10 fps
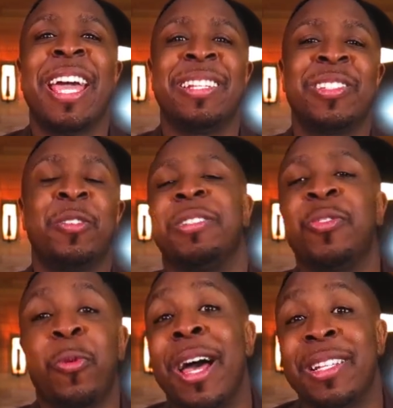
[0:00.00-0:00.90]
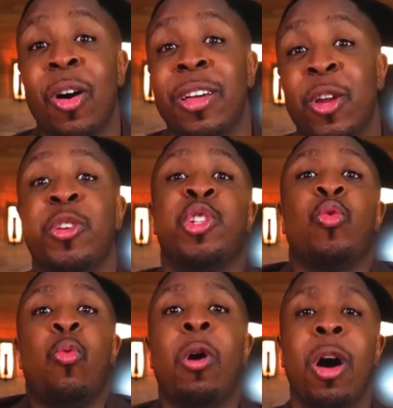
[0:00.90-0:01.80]
And so this is why it's called a
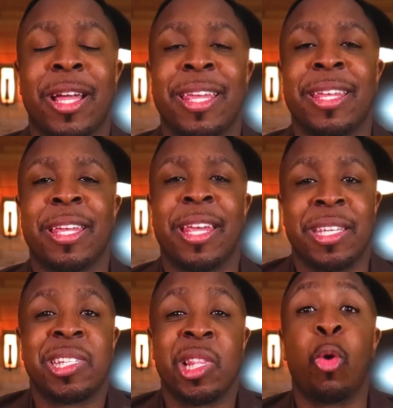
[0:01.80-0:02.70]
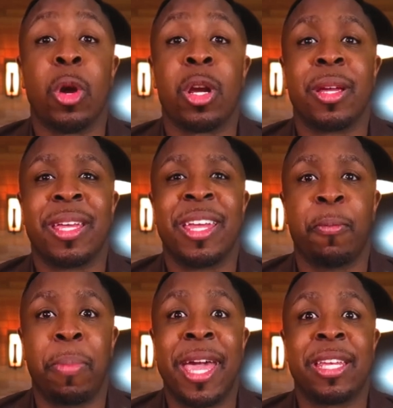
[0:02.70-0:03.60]
Christian walk. It's slower
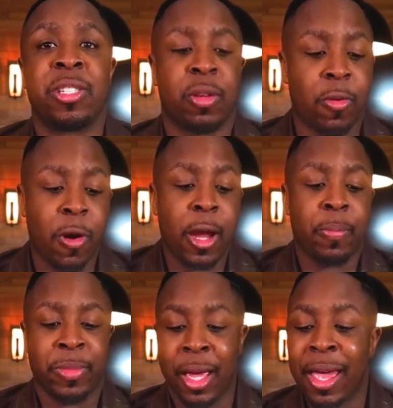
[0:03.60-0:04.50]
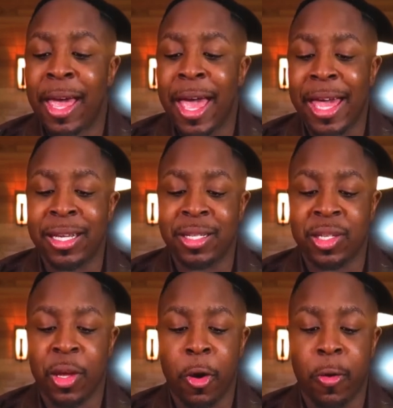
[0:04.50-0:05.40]
in pace, right? And
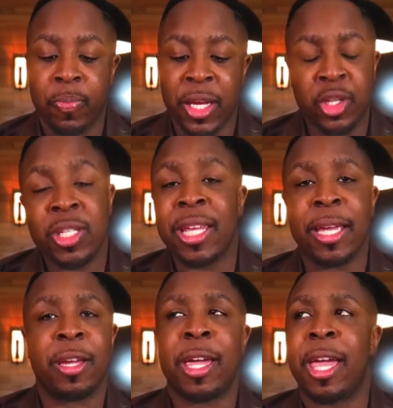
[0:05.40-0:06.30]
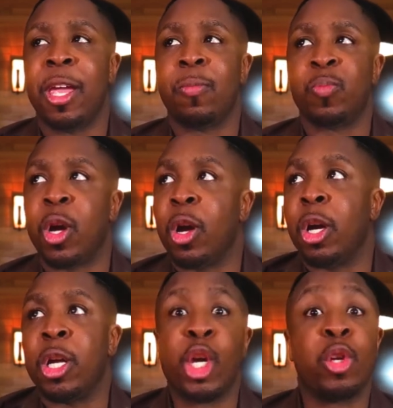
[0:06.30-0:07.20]
so it's just like a
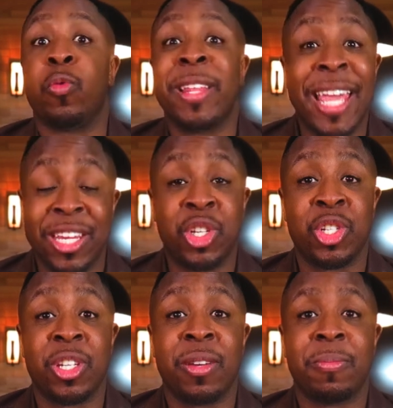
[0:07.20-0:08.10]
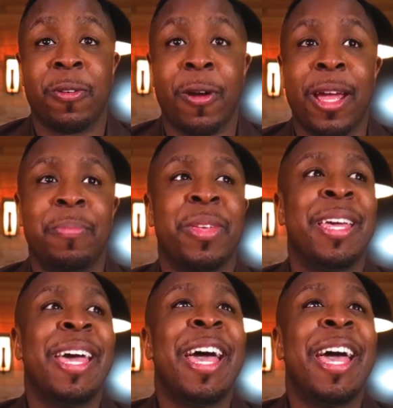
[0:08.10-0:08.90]
good relationship, right?